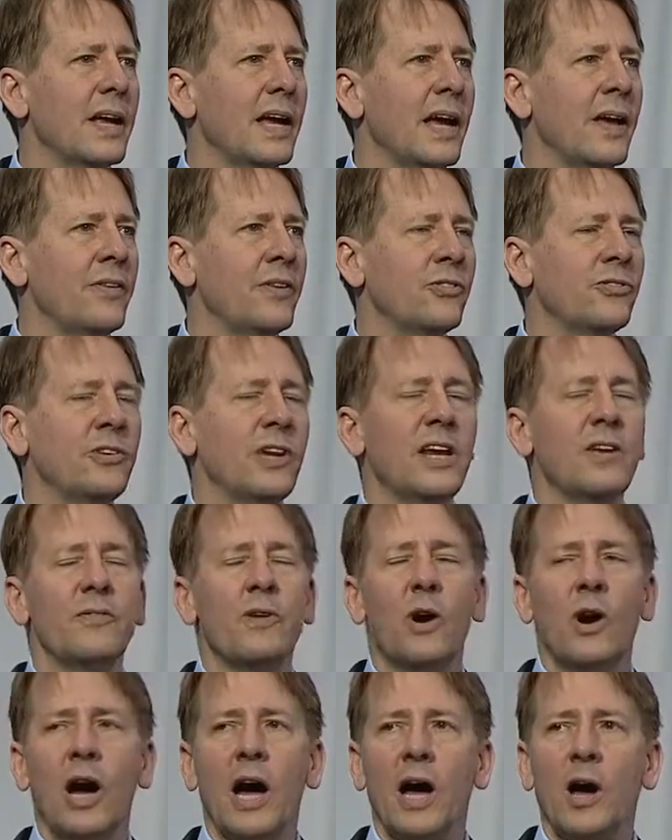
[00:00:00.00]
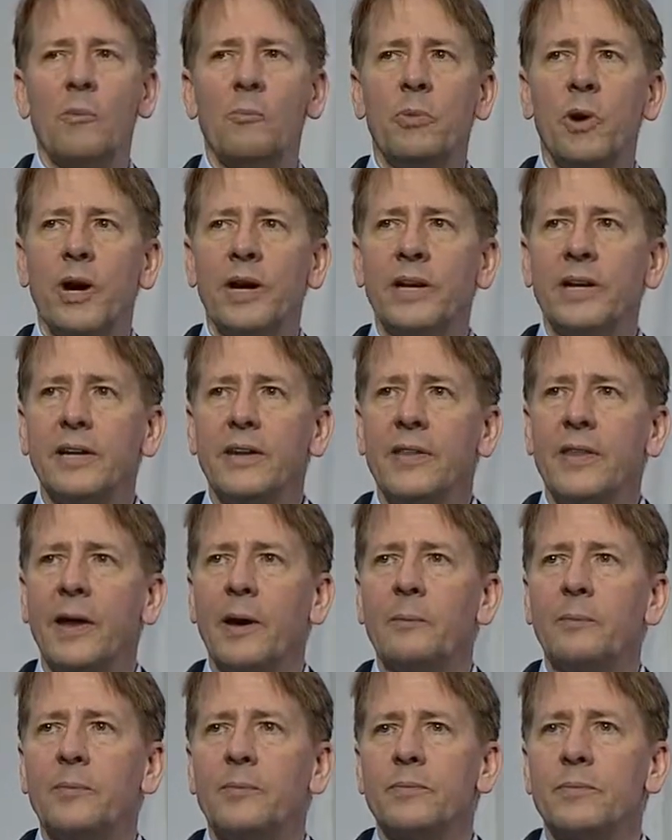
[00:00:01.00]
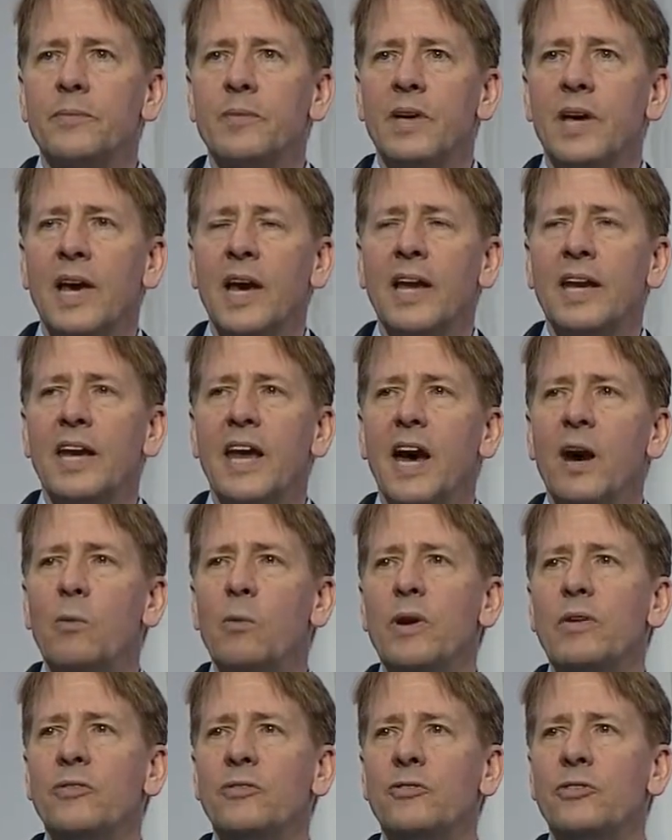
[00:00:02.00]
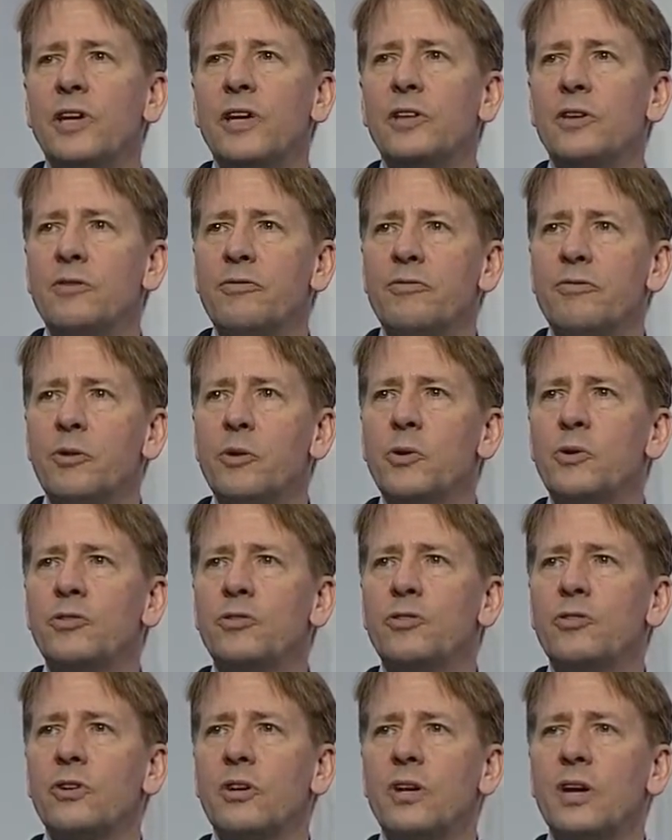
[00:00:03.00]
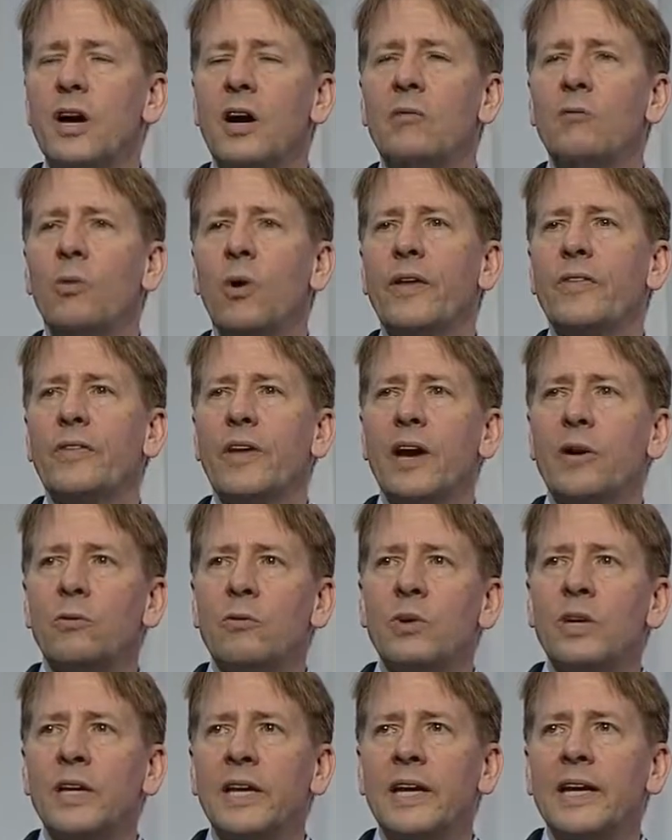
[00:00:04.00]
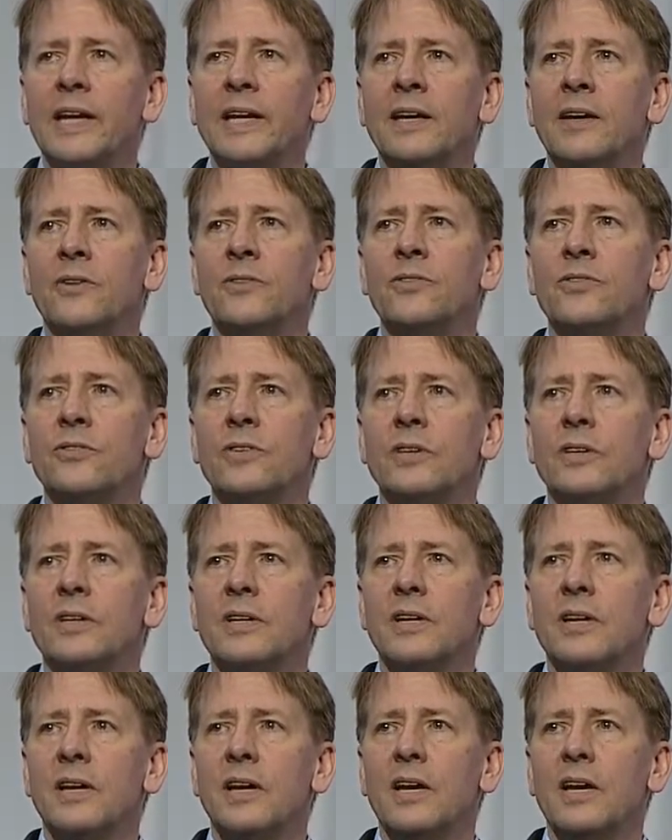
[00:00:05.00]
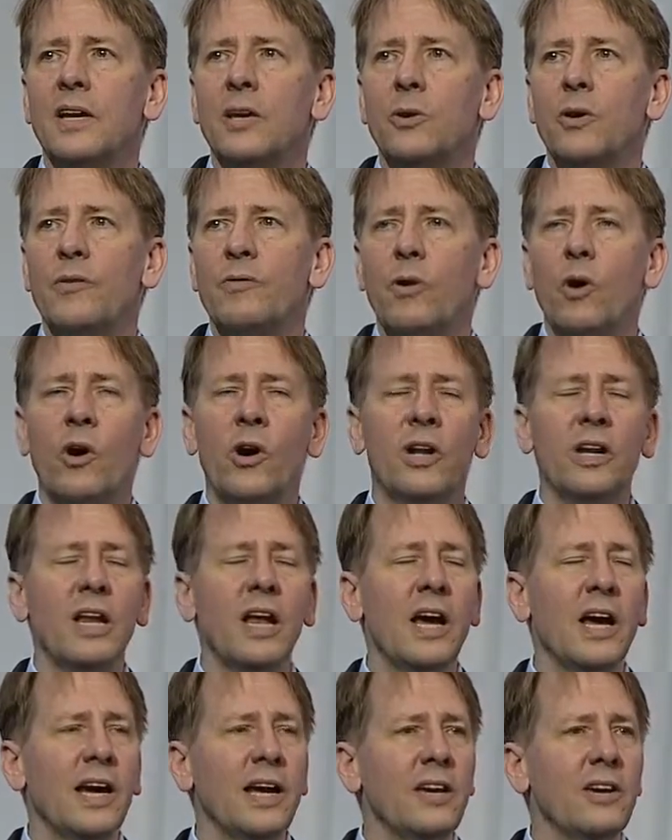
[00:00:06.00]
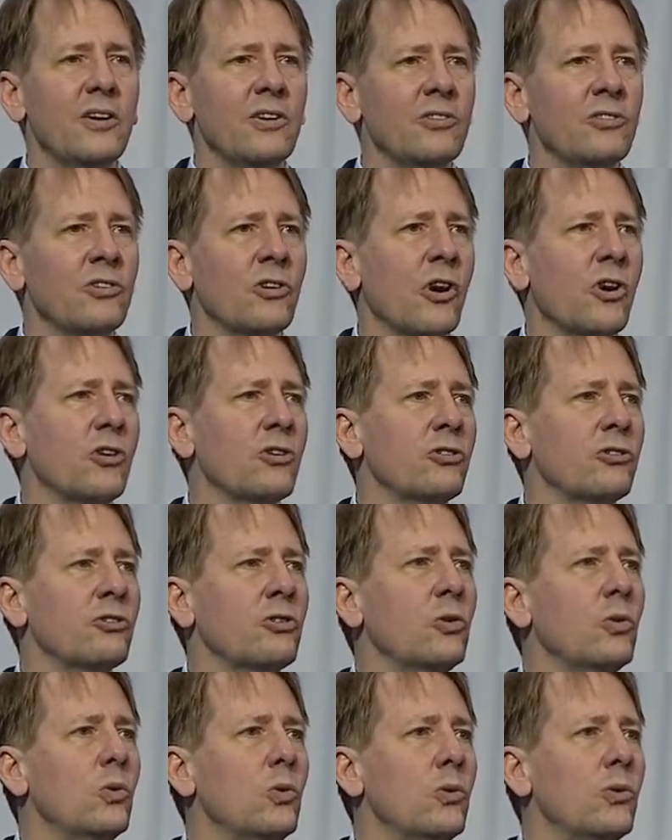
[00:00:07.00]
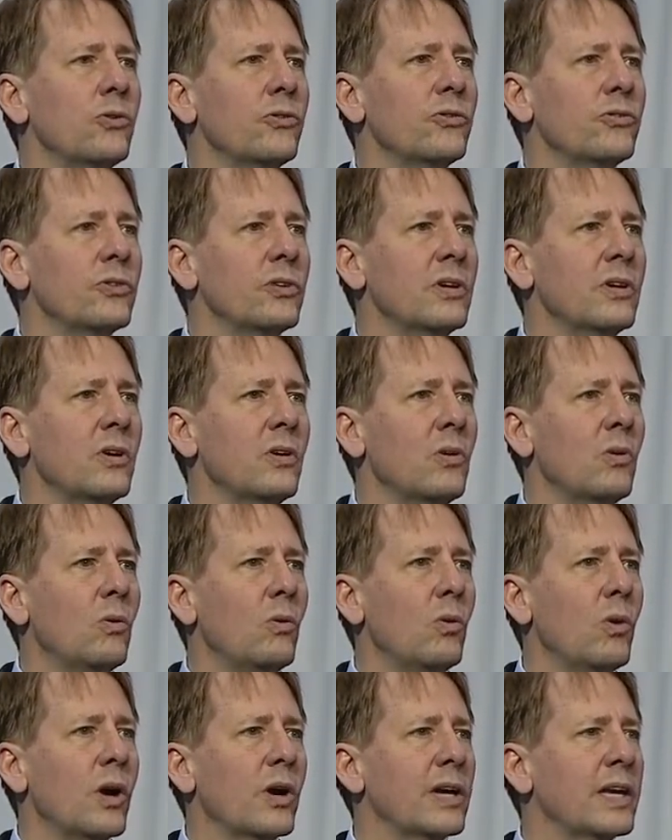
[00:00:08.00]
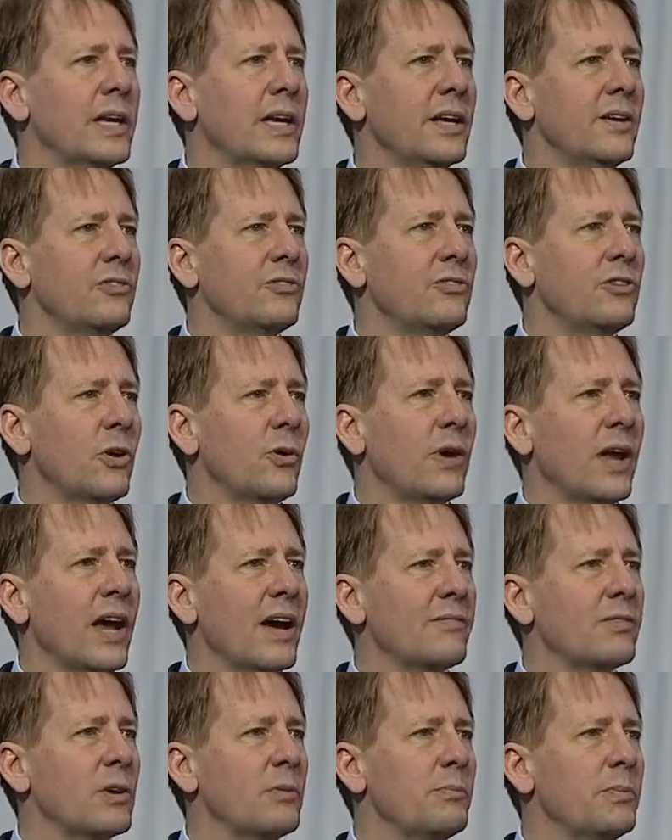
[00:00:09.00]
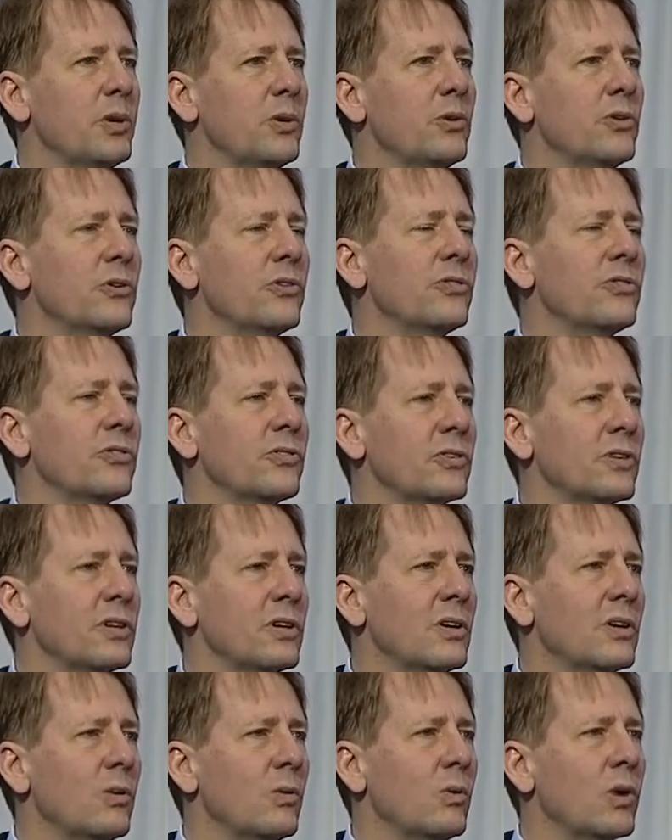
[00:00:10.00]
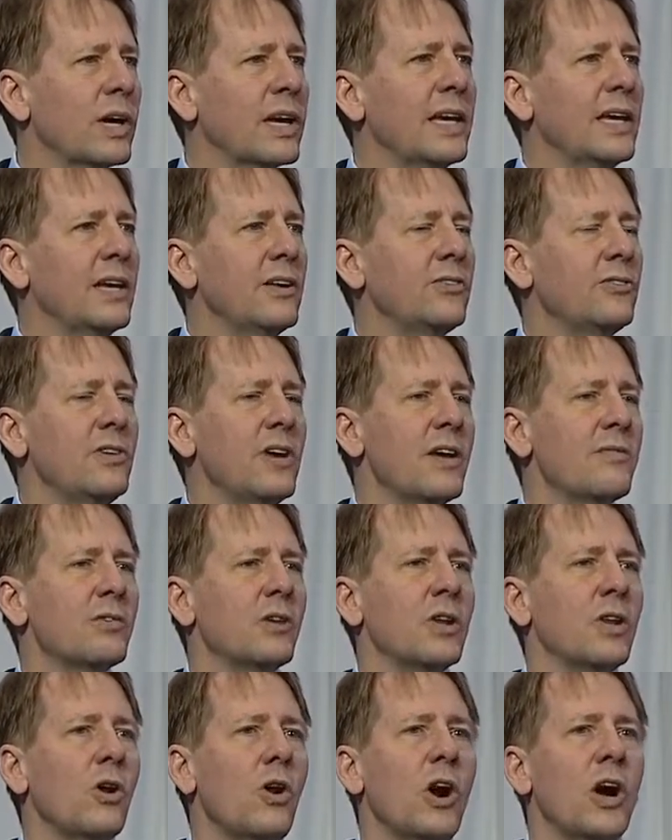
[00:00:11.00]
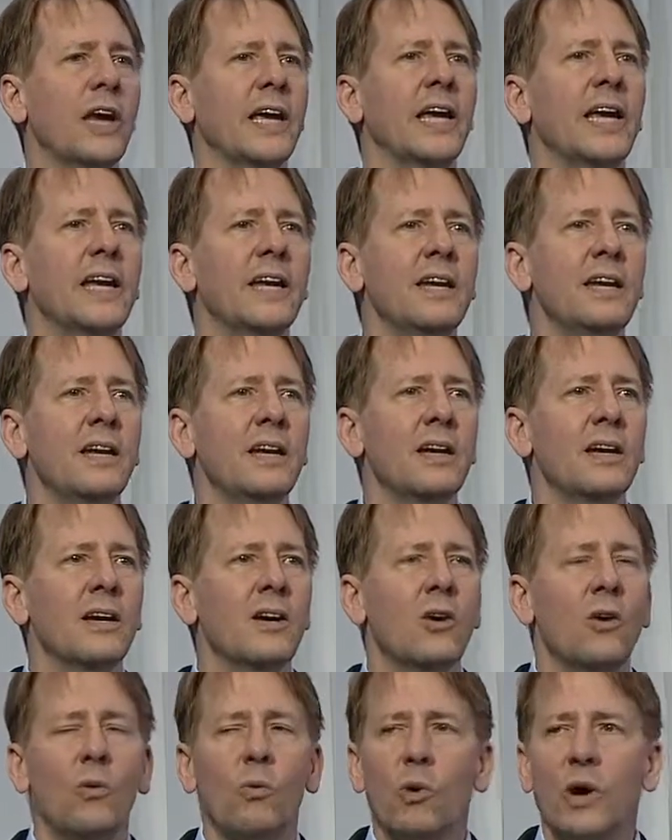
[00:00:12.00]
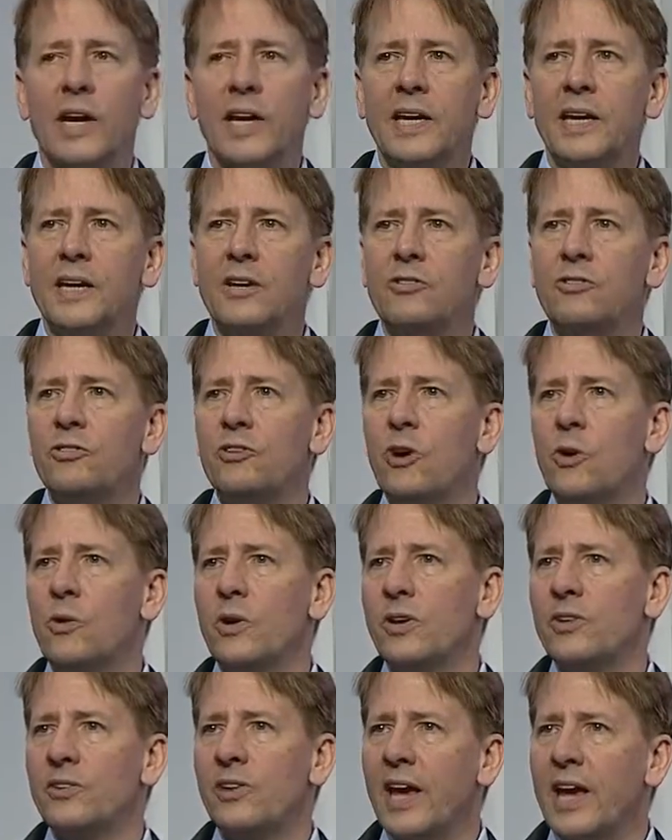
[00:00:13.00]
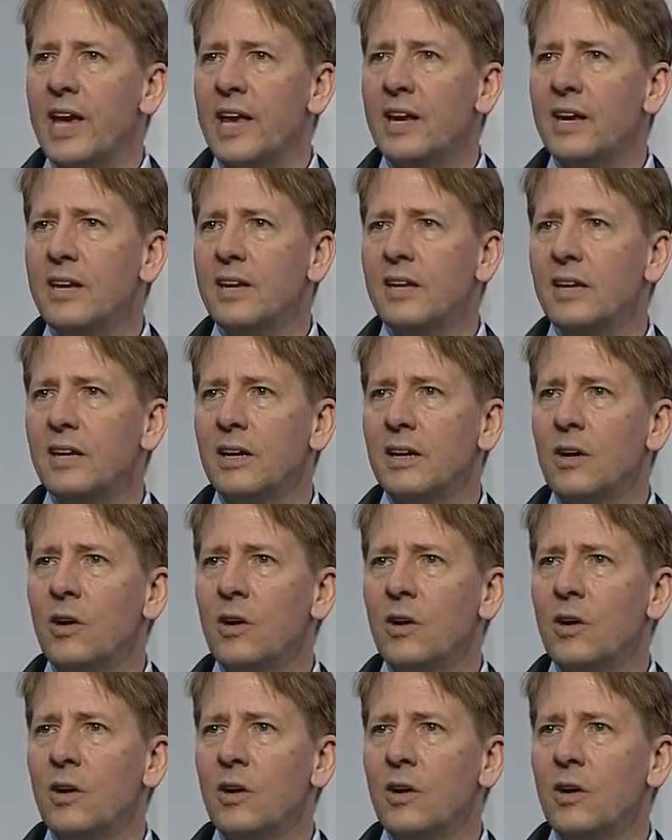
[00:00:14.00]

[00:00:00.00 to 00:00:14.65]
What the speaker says: And the state of Ohio bought into them. And now we've seen the fruits of what that really is. You have online charter schools where kids don't have computers, where kids never log in, where kids don't attend,